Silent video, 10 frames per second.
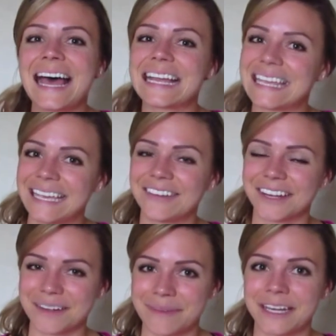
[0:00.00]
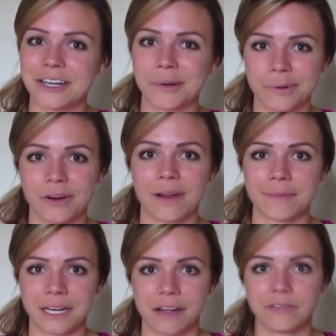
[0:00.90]
I can't recommend her
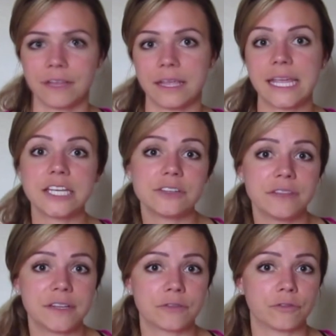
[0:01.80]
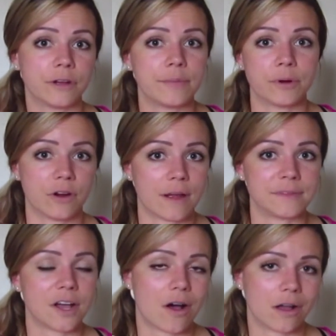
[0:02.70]
program enough. Each of these 3
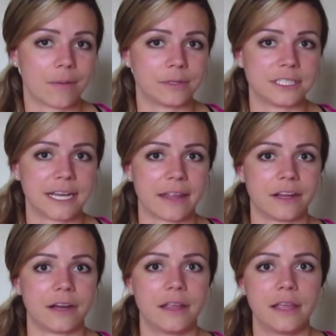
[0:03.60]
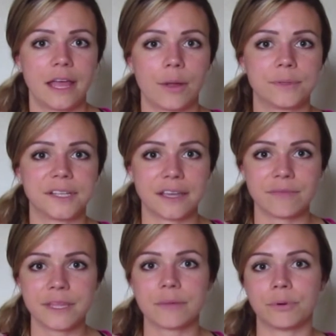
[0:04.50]
programs all coupled together helps
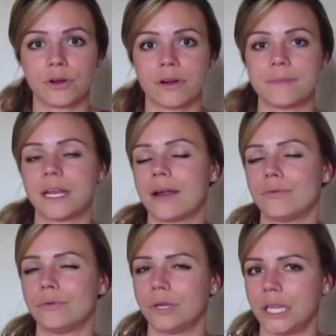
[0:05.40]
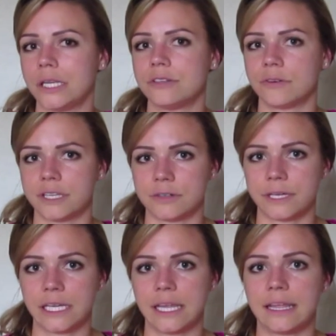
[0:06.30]
give me the program that I really enjoy doing.